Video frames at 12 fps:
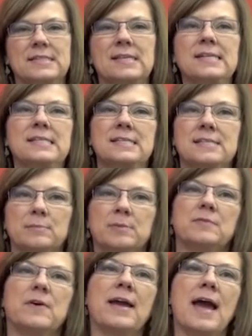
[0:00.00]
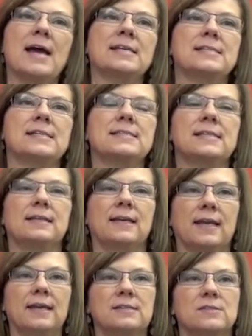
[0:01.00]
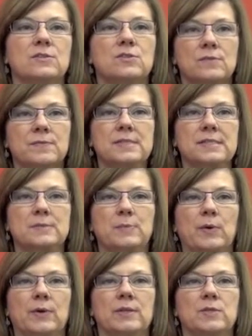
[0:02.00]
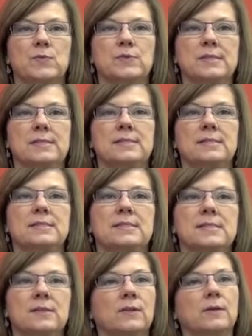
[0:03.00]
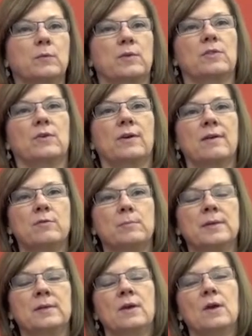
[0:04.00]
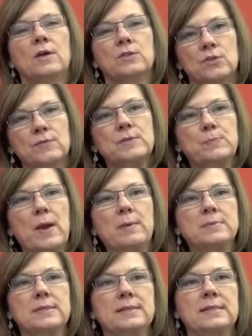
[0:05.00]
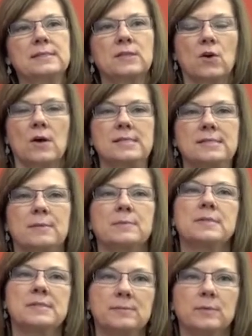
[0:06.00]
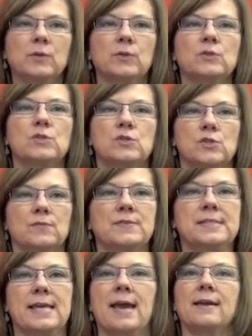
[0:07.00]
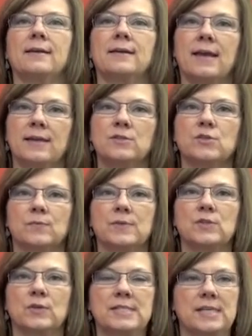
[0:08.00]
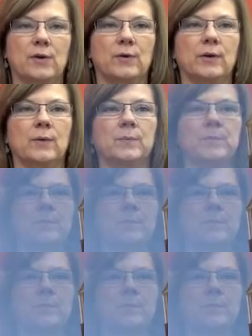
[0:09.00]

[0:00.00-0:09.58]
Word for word: Designed to simplify access and enhance the service experience for citizens dealing with their government, Service Brampton is a concept similar to Service Canada and Service Ontario.